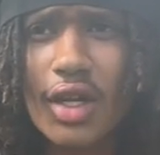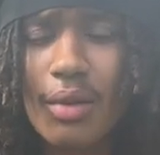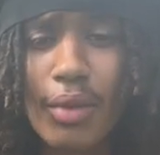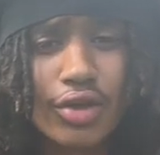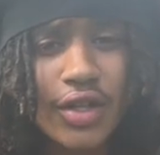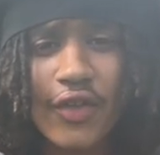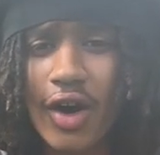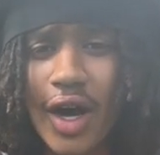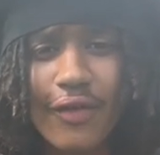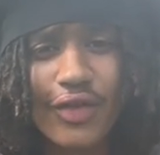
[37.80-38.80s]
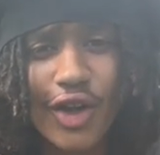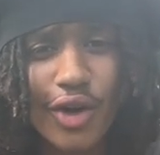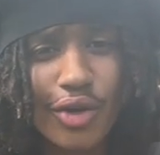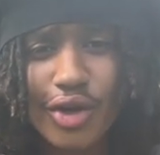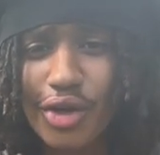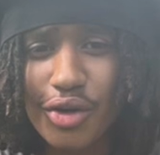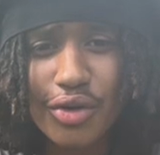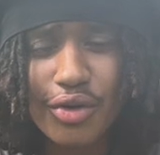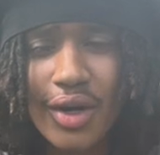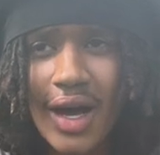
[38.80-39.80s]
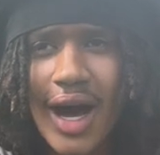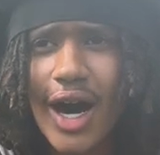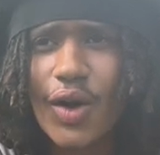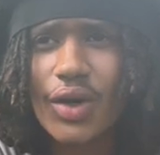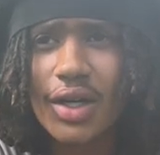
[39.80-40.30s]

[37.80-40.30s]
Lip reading: most of y'all have no clue how